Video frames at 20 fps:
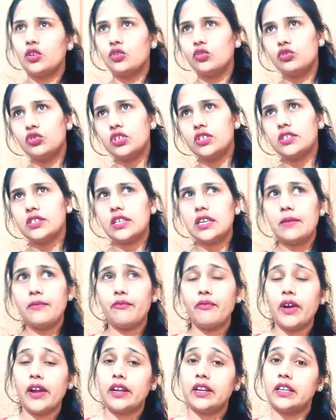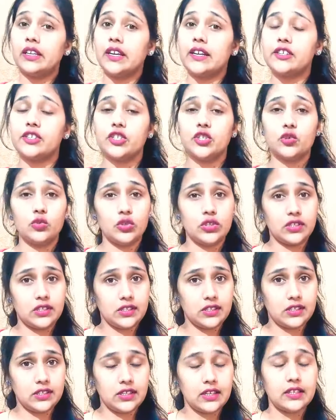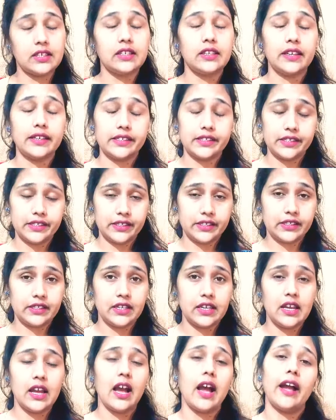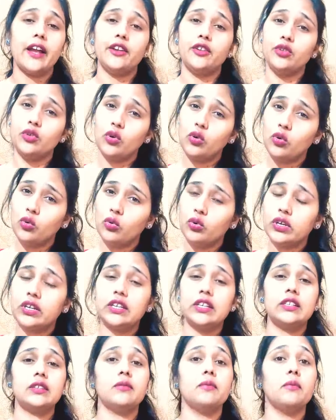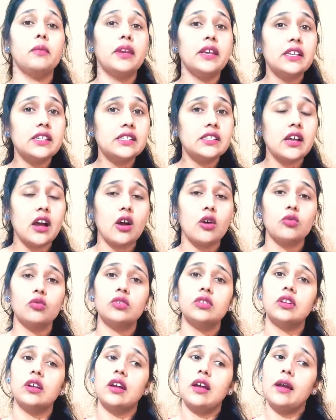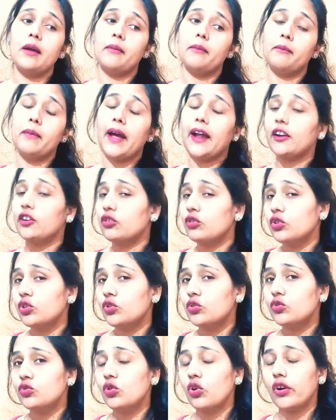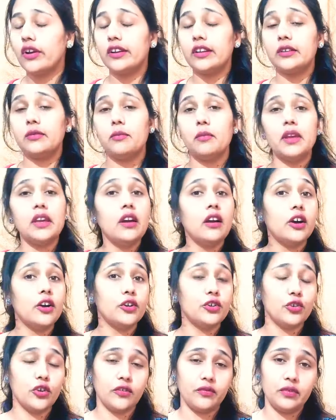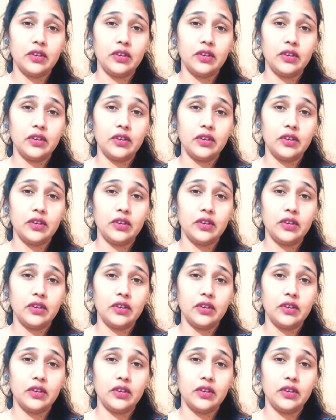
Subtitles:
you just keep finding excuses. Yes, I know it may sound bad to you or it may hurt your